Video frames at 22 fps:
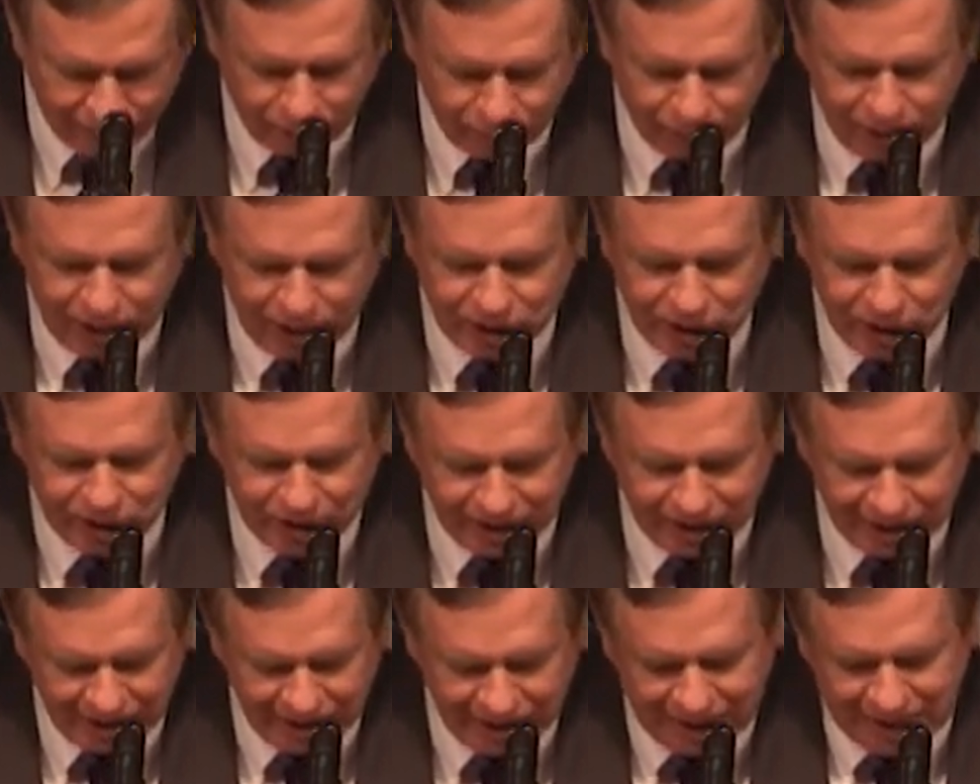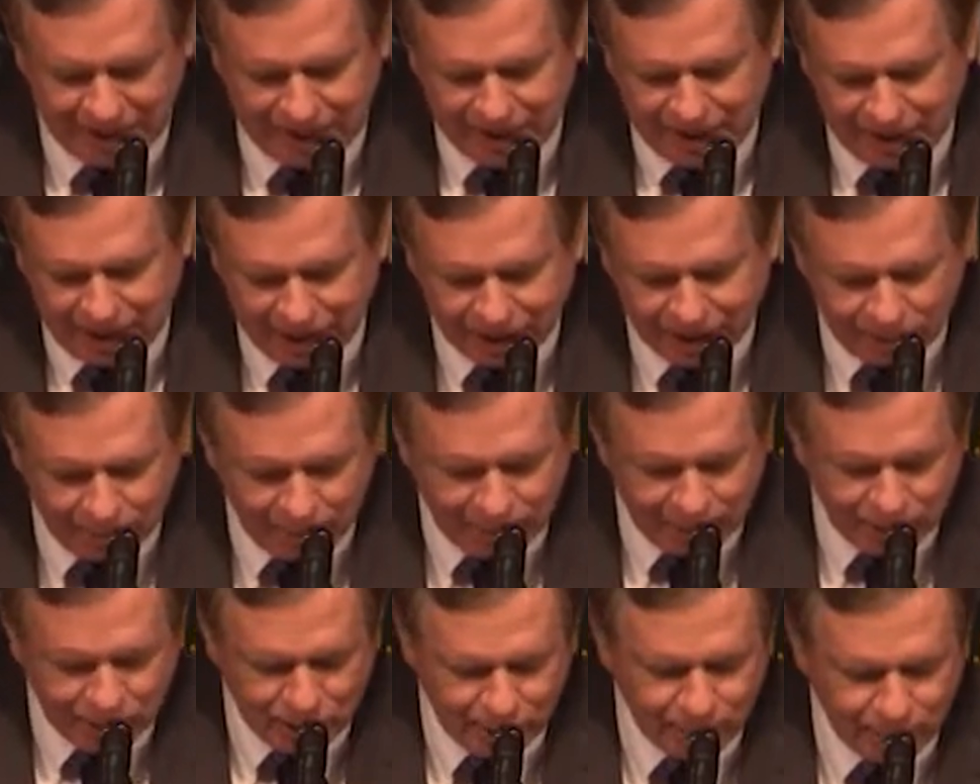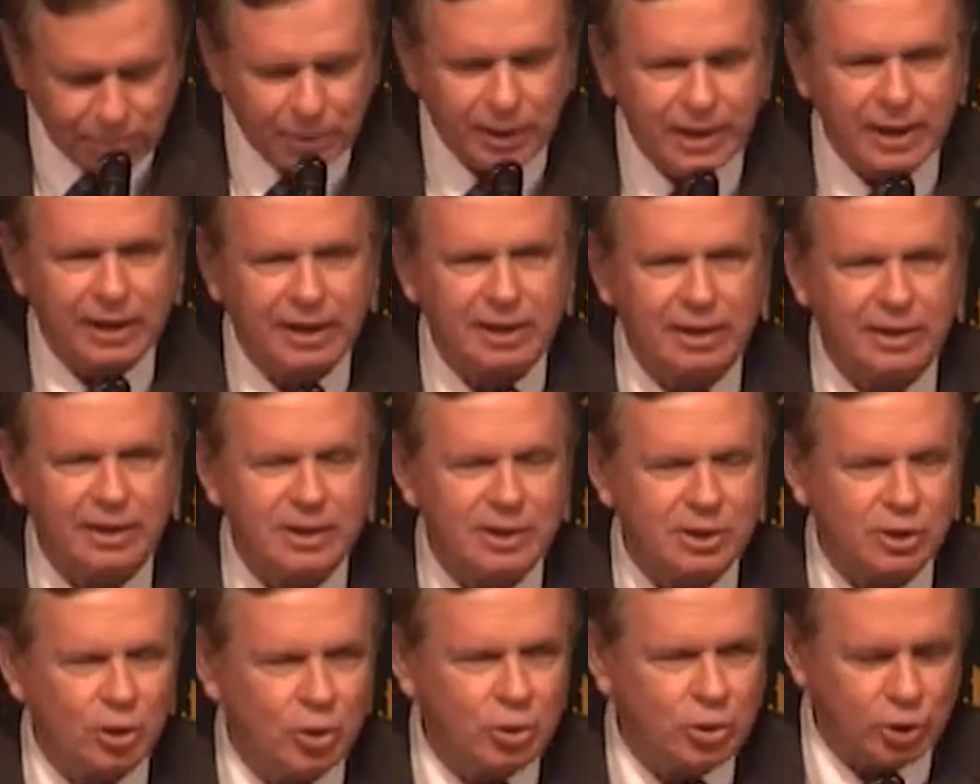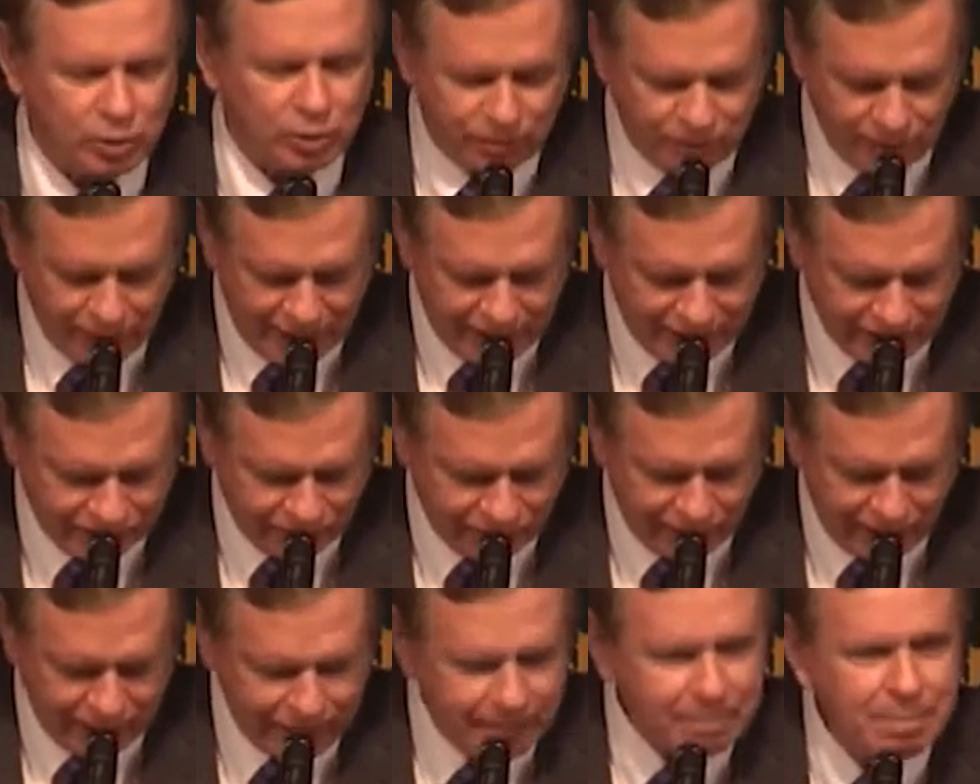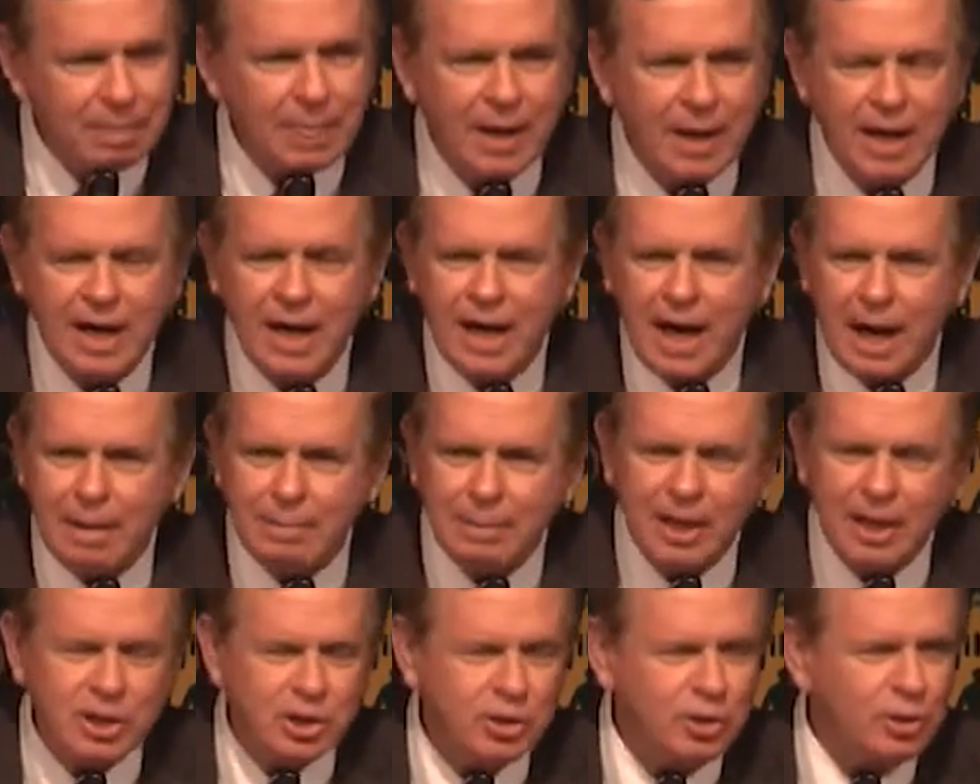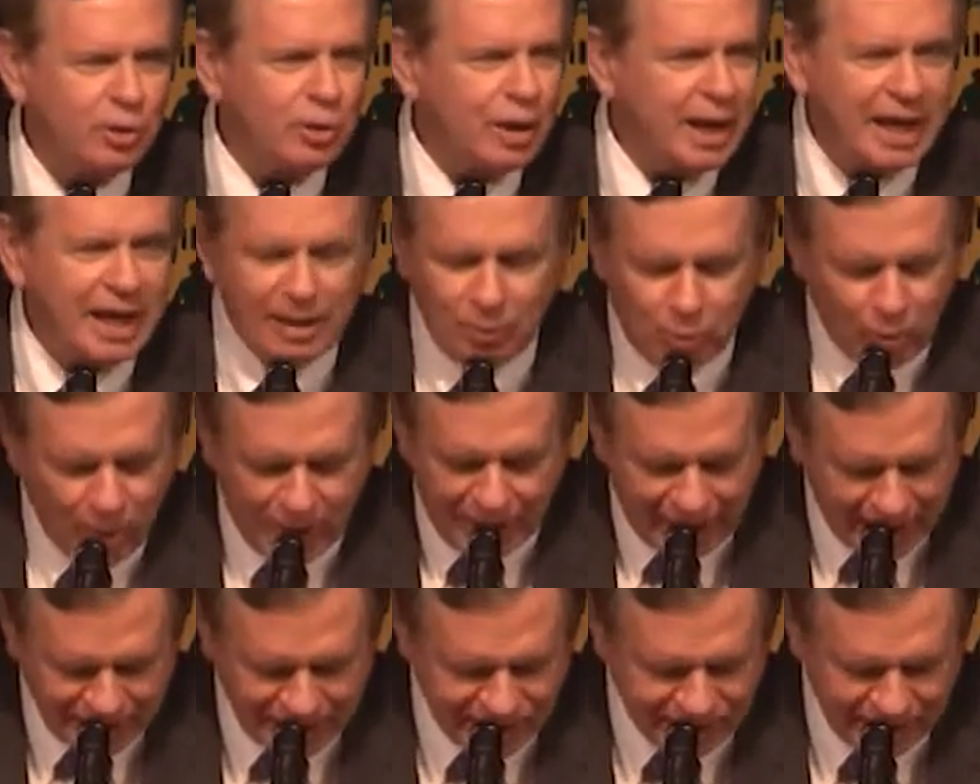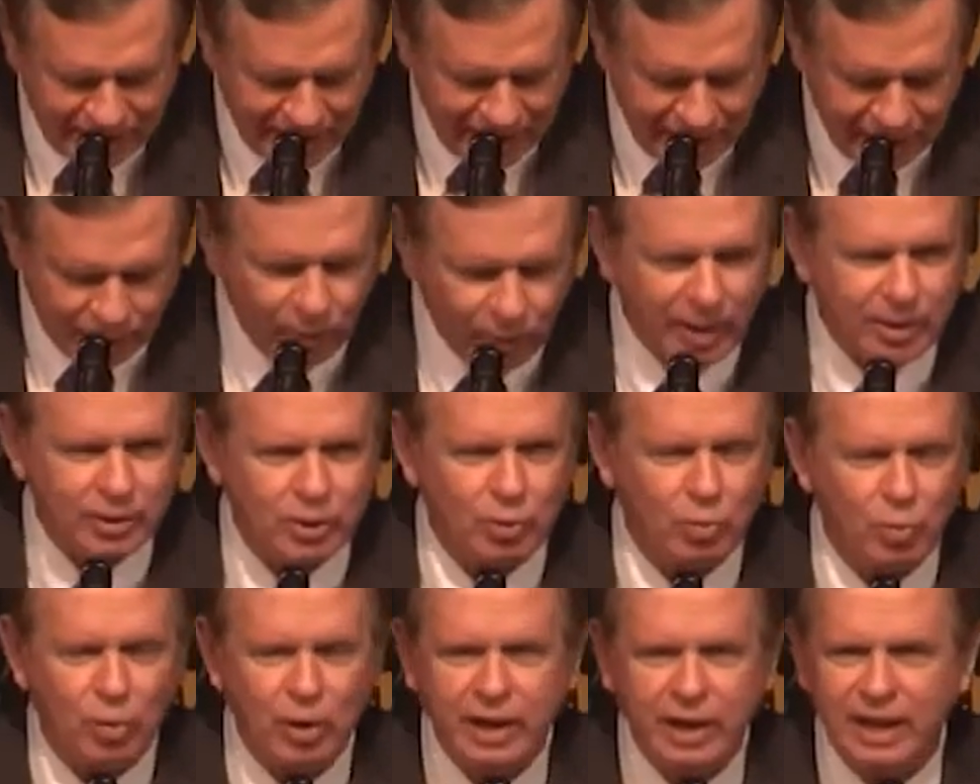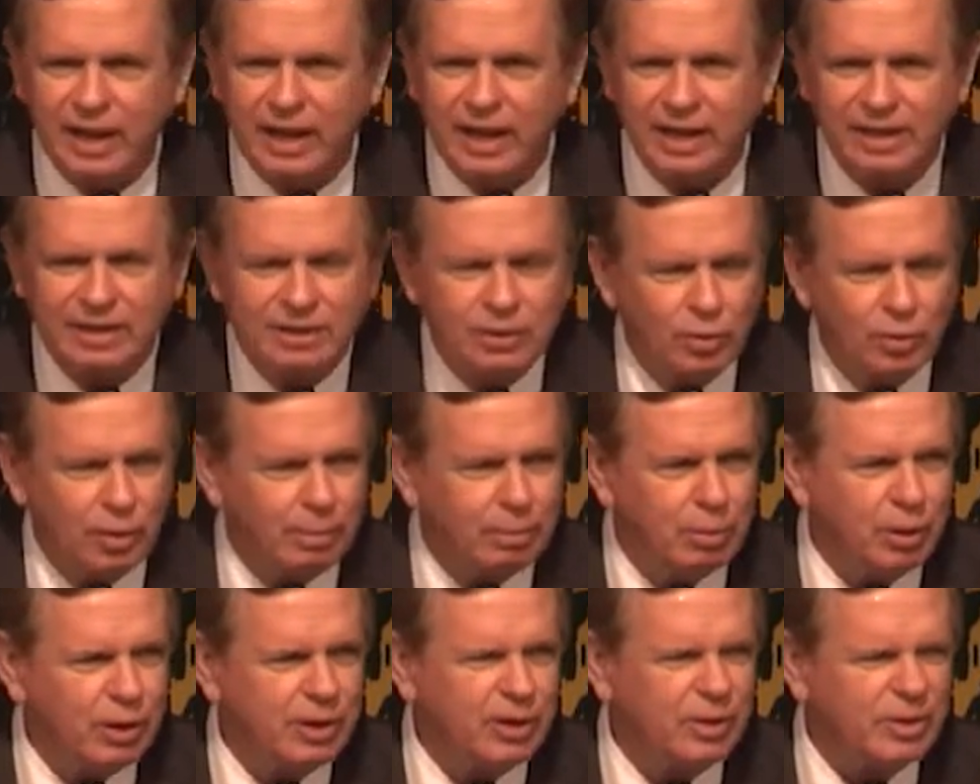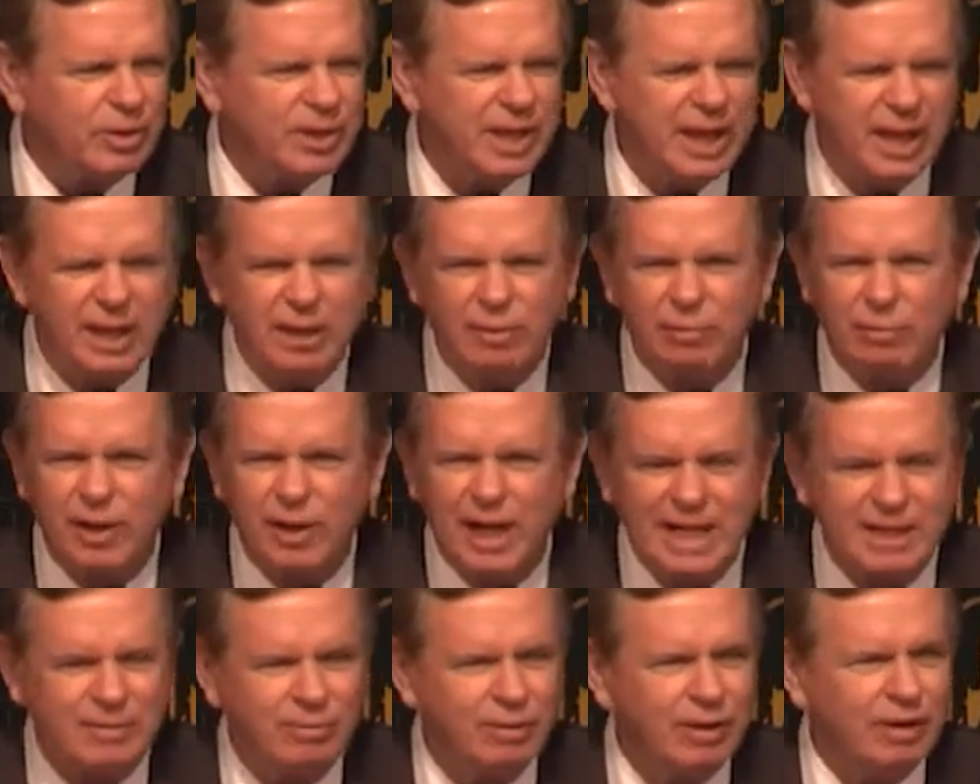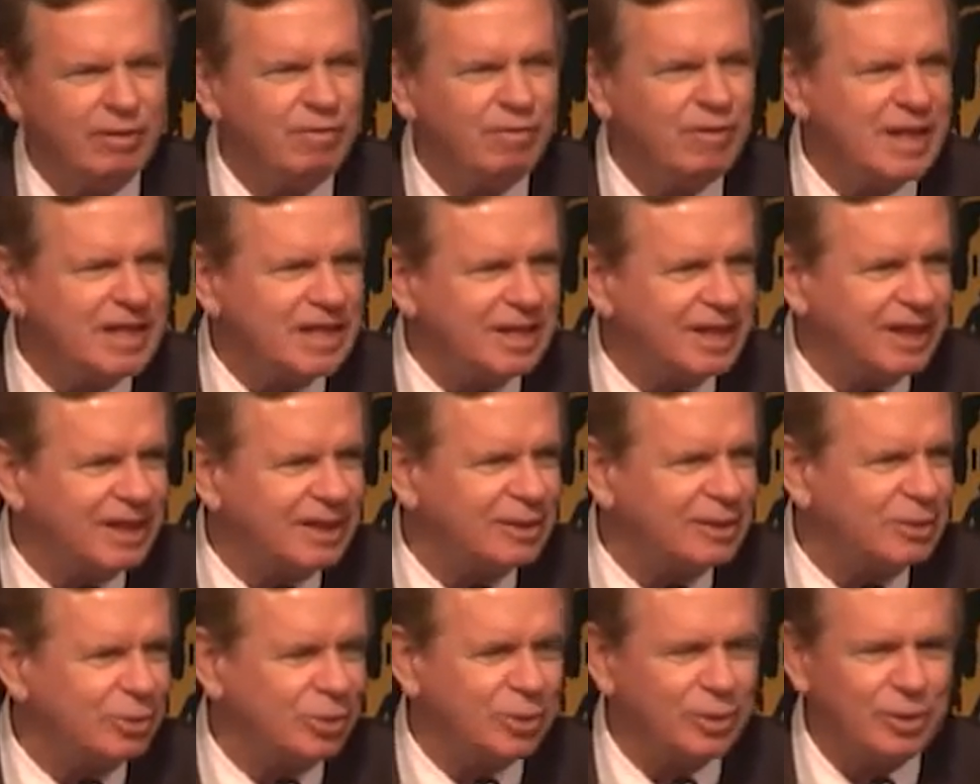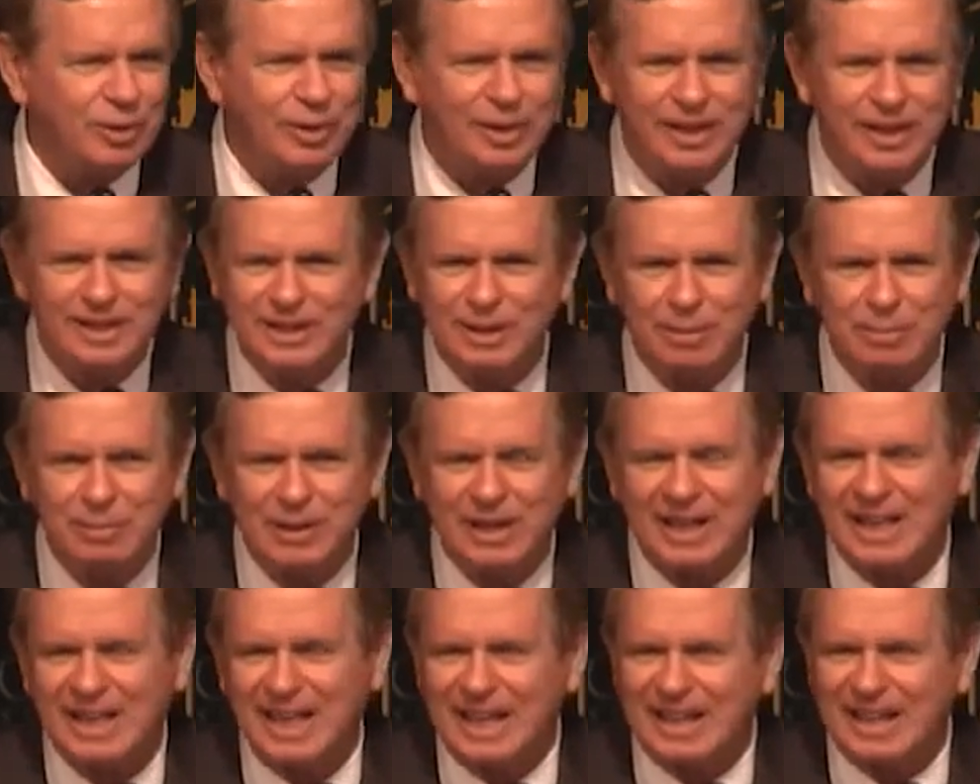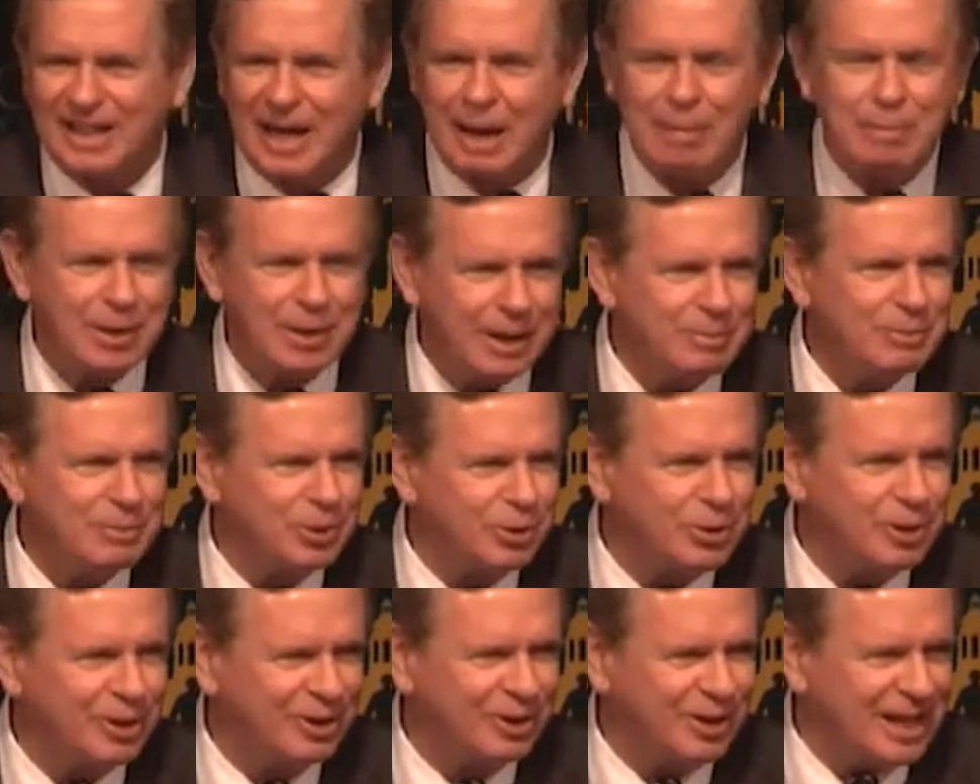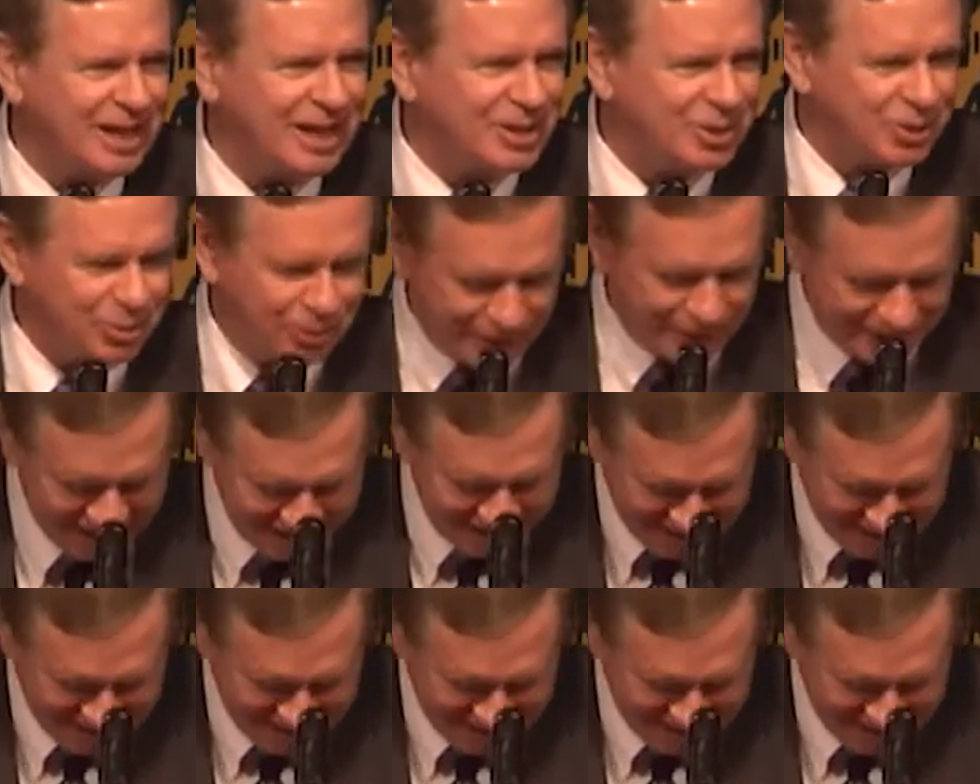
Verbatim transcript: of religion, not to mention political and social philosophy. I'm not sure he, why he hasn't gotten around to working into a book on, say, the philosophy of physics or uh, something like that, but I'm sure he'll get to it